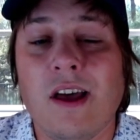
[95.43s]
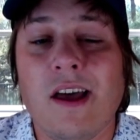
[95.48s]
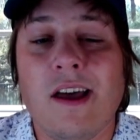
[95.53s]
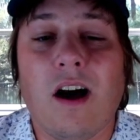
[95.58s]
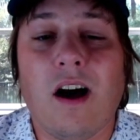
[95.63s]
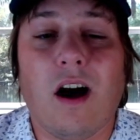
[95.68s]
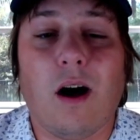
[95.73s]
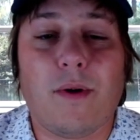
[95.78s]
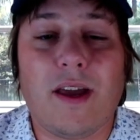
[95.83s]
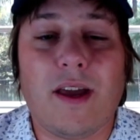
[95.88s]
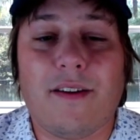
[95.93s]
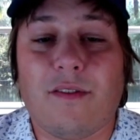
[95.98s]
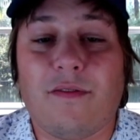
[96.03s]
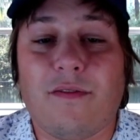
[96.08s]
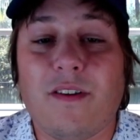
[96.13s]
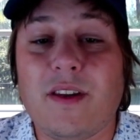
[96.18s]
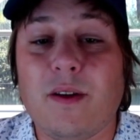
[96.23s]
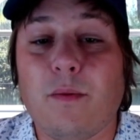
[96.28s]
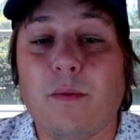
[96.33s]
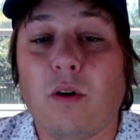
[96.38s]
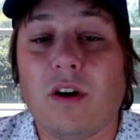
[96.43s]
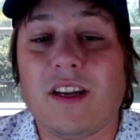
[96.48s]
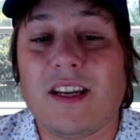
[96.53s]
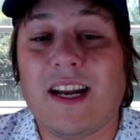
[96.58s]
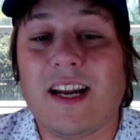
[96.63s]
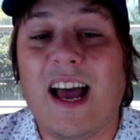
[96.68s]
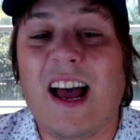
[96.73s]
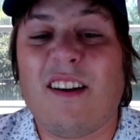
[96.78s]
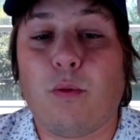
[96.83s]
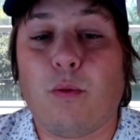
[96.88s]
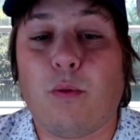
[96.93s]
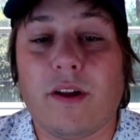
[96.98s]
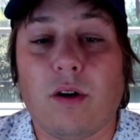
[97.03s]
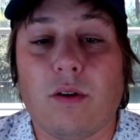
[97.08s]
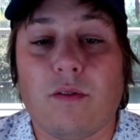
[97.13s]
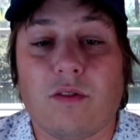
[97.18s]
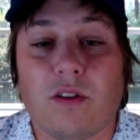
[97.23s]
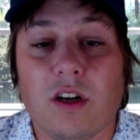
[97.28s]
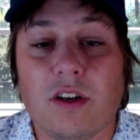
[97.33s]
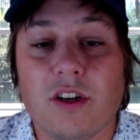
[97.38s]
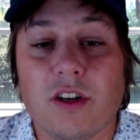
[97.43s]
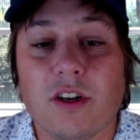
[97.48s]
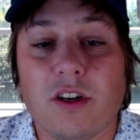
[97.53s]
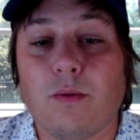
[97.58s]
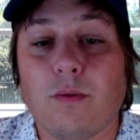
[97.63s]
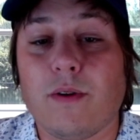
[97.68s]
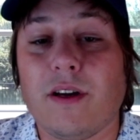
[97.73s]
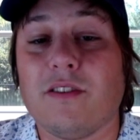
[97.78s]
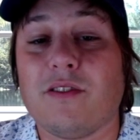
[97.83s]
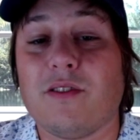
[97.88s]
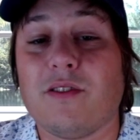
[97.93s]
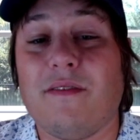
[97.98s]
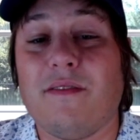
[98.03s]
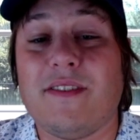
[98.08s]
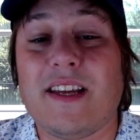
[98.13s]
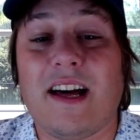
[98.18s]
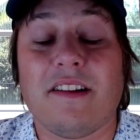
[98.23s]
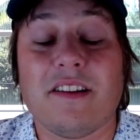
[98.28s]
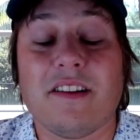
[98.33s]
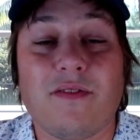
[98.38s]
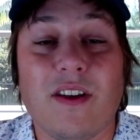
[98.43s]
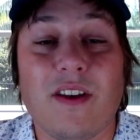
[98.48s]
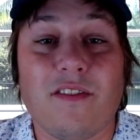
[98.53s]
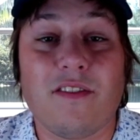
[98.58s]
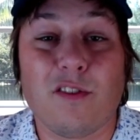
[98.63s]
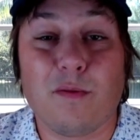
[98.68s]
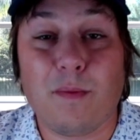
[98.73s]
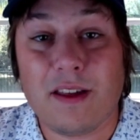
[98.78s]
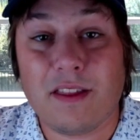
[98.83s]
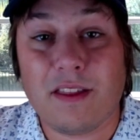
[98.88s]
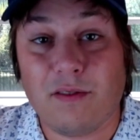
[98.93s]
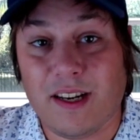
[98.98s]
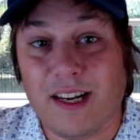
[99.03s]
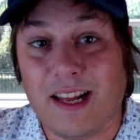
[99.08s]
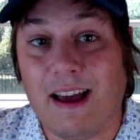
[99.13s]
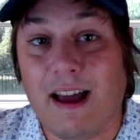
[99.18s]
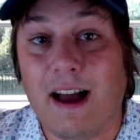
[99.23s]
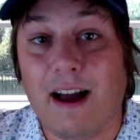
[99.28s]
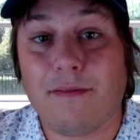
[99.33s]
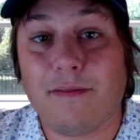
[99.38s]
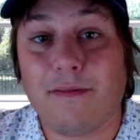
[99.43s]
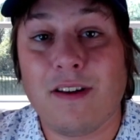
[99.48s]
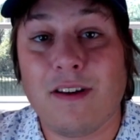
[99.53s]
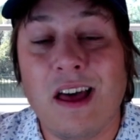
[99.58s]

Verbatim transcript: Um, we have a 51 and a half point over under. We also have Dallas favored by three and a half.